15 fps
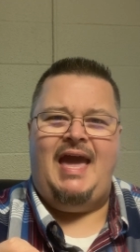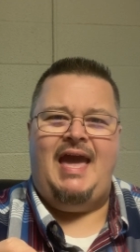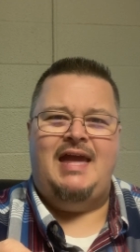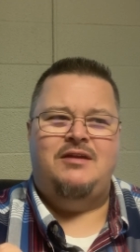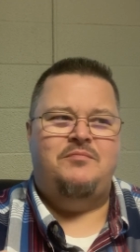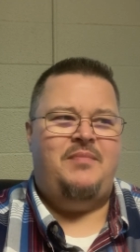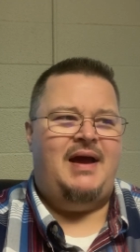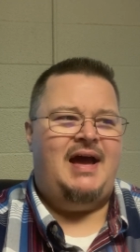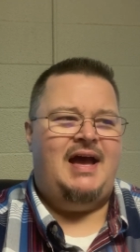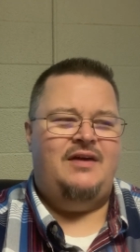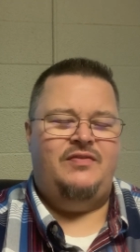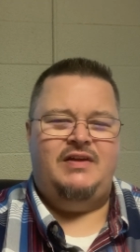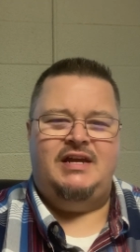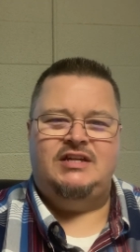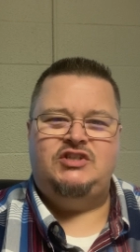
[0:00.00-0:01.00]
and by
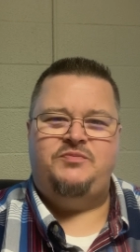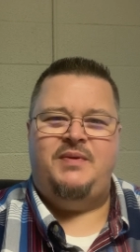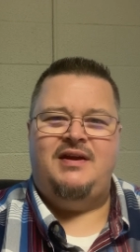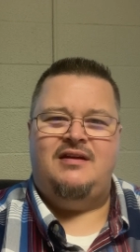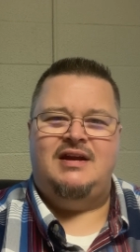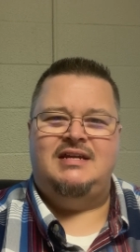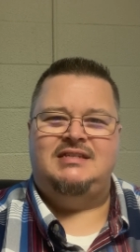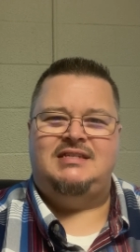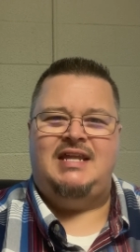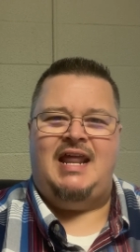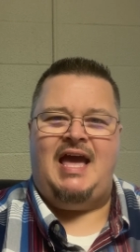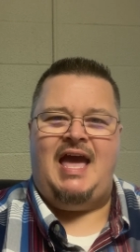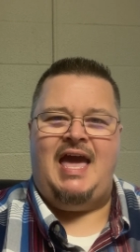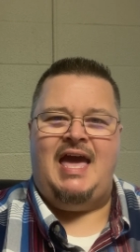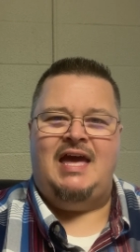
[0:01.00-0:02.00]
the experience that
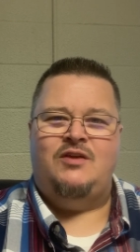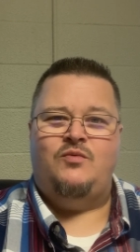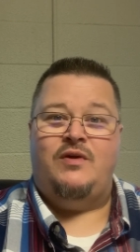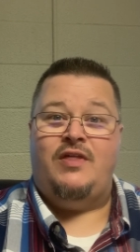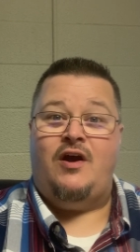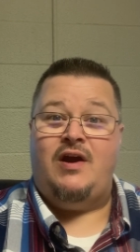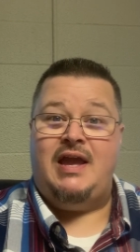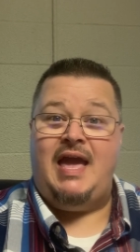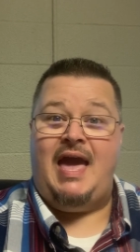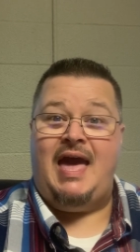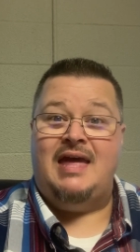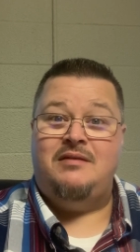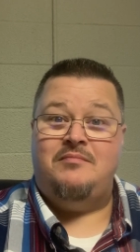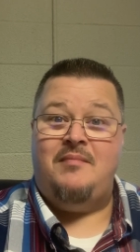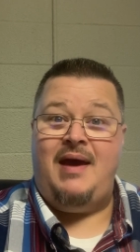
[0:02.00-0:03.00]
I had with our
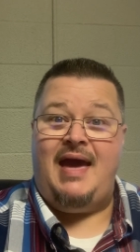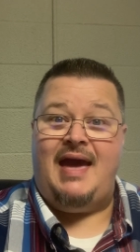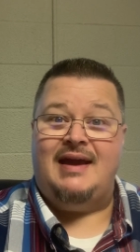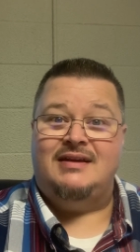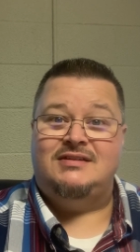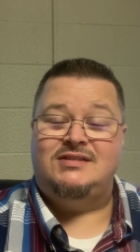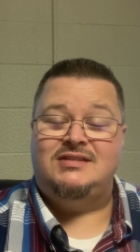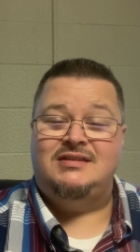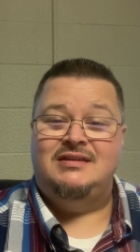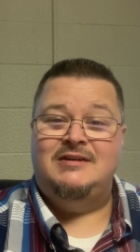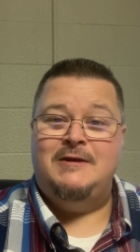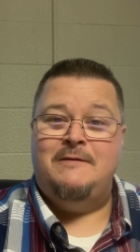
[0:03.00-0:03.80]
cat, Max.